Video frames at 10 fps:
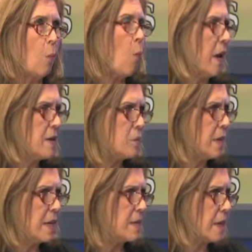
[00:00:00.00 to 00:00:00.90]
When do
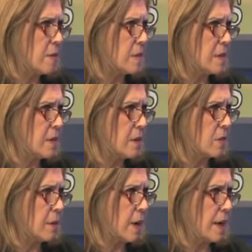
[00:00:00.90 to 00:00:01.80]
we need to come to see
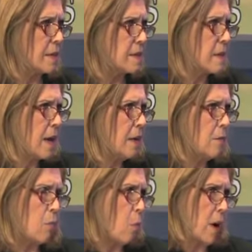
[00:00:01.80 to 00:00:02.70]
you? At the sign
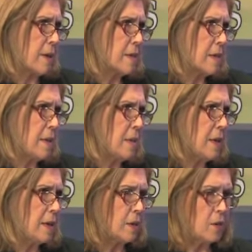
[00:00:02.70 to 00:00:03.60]
of what? I
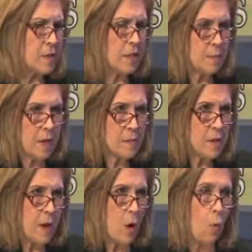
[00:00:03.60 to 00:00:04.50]
mean, you know, sometimes
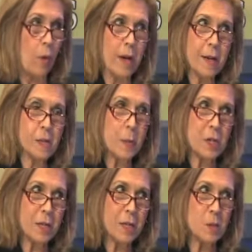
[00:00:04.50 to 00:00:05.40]
we,
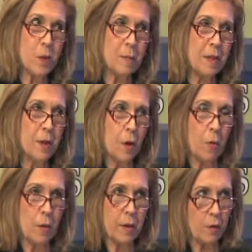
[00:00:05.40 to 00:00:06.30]
especially as women,
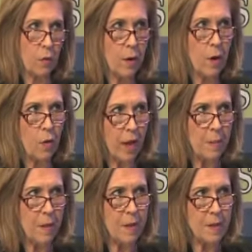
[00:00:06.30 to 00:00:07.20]
will ignore, okay,
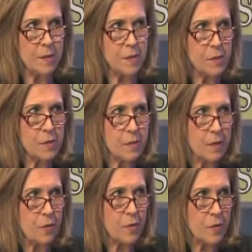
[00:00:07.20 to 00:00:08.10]
maybe this is,
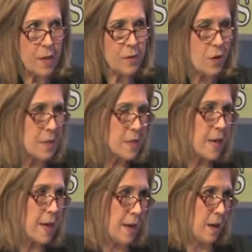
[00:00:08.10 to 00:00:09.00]
it'll start to
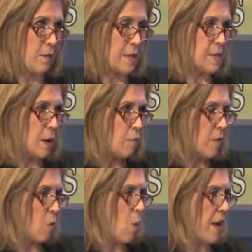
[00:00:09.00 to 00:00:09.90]
take care of itself.
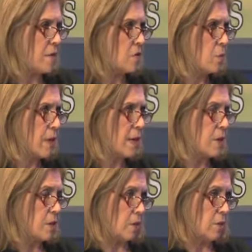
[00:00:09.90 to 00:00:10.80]
But when do we
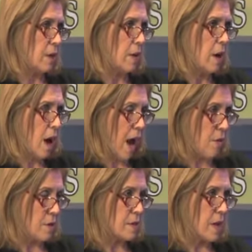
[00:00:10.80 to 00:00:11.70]
need to look at
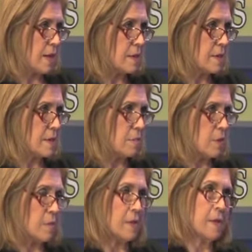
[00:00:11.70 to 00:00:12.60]
our signs and
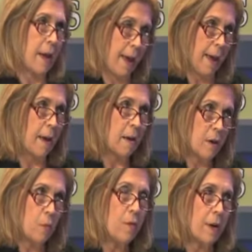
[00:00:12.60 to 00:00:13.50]
symptoms and say, hey,
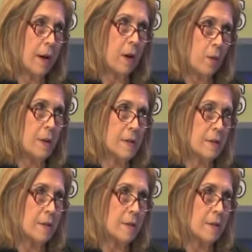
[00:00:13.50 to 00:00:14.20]
we've got to go in and see